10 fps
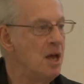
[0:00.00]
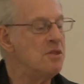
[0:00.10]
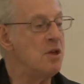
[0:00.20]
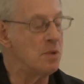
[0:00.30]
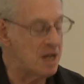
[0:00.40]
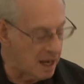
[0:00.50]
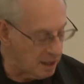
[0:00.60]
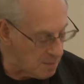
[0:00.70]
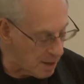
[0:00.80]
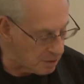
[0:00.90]
They were not
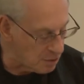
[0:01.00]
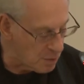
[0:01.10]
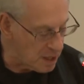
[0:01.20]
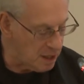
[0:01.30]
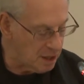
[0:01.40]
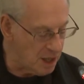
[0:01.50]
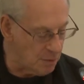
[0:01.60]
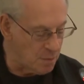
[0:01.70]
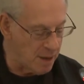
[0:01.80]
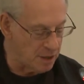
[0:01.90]
only better in reading, they
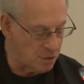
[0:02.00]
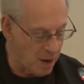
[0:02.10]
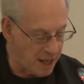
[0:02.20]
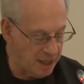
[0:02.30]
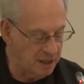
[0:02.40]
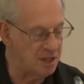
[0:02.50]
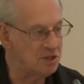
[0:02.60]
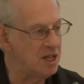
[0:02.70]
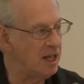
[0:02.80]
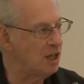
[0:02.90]
were better in writing,
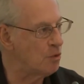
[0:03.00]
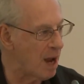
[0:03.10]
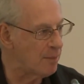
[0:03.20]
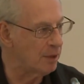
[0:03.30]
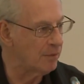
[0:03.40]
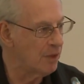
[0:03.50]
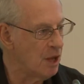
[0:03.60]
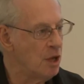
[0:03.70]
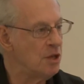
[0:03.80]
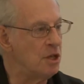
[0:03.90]
listening, and grammar.
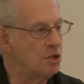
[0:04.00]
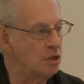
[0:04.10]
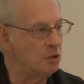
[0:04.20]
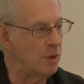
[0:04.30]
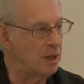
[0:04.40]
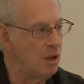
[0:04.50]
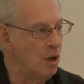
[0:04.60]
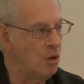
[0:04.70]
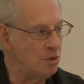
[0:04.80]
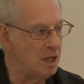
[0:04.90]
The children
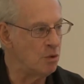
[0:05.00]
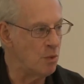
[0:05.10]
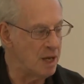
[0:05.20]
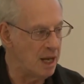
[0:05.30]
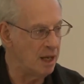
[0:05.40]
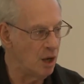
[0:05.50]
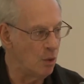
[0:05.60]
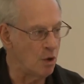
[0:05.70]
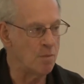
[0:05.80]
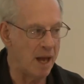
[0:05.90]
who did reading
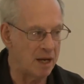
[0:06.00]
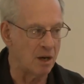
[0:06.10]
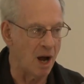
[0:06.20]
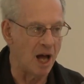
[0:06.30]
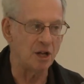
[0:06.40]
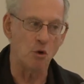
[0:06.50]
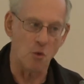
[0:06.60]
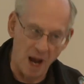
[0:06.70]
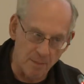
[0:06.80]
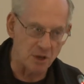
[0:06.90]
were better on
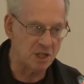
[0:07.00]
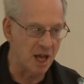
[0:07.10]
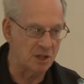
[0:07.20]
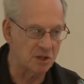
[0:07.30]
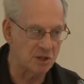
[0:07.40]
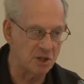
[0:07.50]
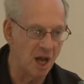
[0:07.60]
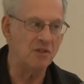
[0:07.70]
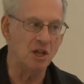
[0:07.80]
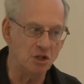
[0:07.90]
grammar tests
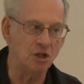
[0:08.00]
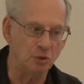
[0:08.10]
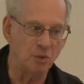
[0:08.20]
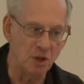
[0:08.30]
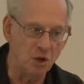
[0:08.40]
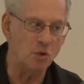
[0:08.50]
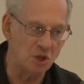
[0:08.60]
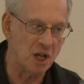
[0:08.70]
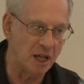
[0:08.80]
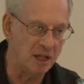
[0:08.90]
than children who
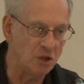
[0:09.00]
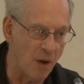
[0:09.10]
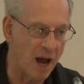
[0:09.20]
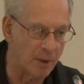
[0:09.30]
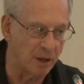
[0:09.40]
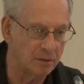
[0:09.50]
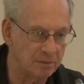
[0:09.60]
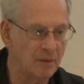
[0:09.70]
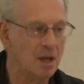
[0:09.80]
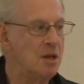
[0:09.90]
studied grammar.
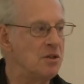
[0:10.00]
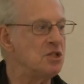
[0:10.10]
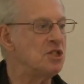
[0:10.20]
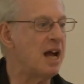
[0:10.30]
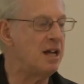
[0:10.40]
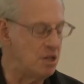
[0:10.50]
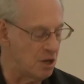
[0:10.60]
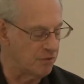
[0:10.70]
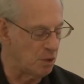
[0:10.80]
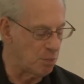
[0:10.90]
The second
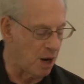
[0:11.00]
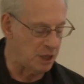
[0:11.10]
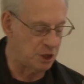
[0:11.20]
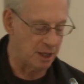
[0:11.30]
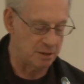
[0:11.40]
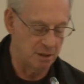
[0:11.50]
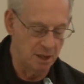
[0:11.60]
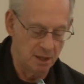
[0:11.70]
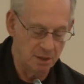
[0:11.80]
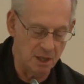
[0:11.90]
year of the project,
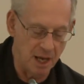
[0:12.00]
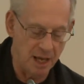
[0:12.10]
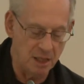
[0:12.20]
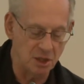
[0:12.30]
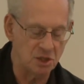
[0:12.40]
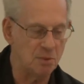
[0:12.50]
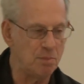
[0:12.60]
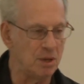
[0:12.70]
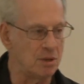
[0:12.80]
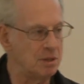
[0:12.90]
the 9
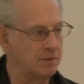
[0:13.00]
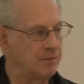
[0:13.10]
disappeared.